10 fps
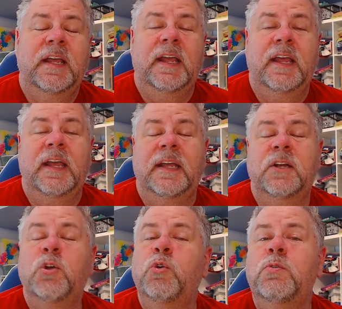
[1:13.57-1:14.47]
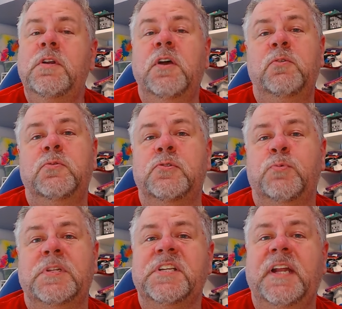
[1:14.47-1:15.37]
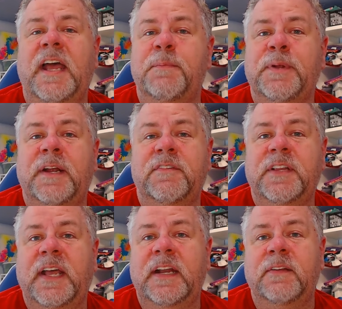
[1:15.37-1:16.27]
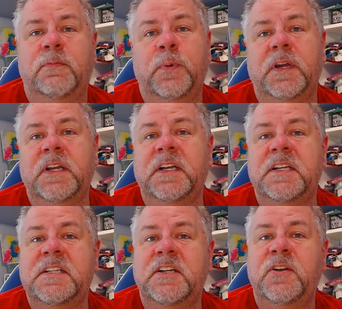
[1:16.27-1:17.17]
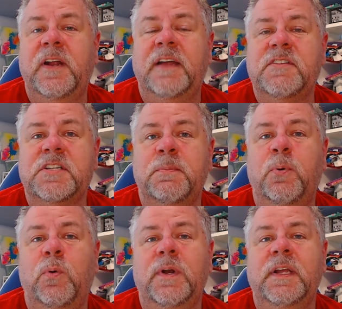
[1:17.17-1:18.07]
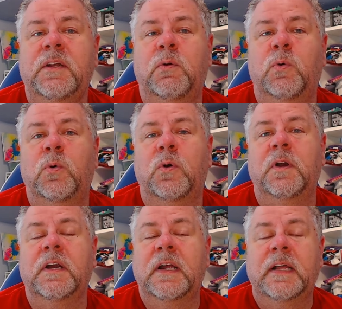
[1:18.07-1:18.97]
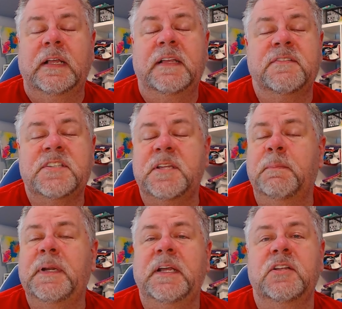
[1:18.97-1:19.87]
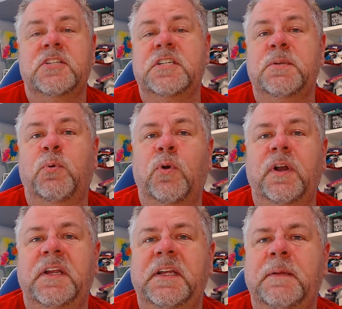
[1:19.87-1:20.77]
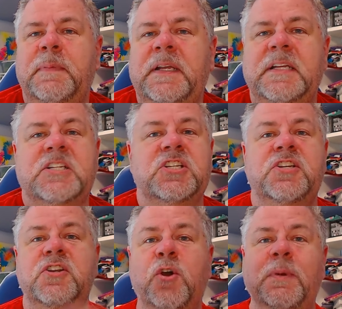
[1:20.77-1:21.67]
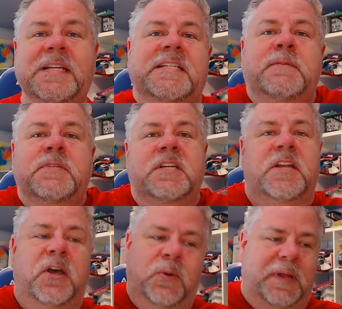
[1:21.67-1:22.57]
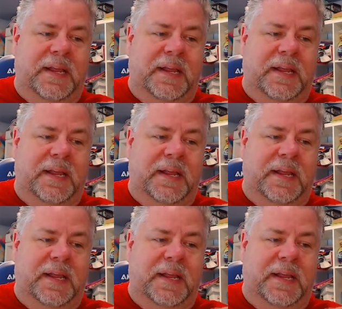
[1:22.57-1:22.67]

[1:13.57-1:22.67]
And who knows what's going to happen after that if we're going to continue to have to support it or if somebody else is supporting it because nobody seems to know.